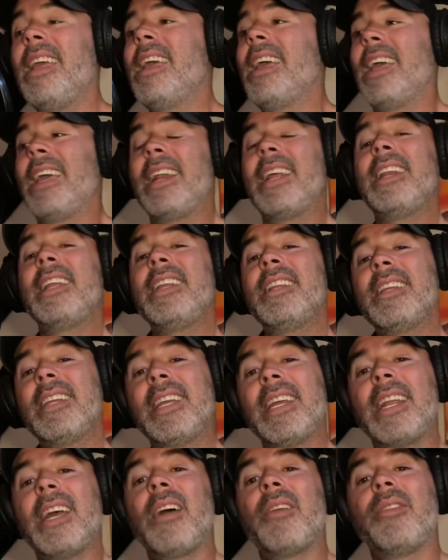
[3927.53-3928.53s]
And I need to
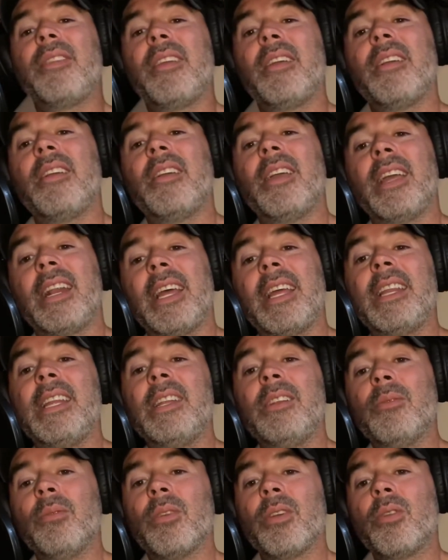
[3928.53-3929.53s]
get out there and I need
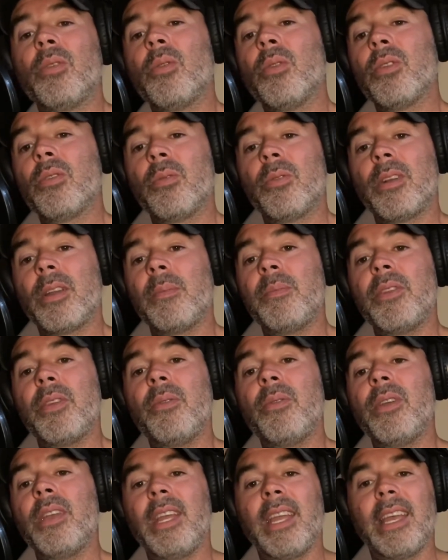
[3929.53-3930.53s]
to record what I'm doing.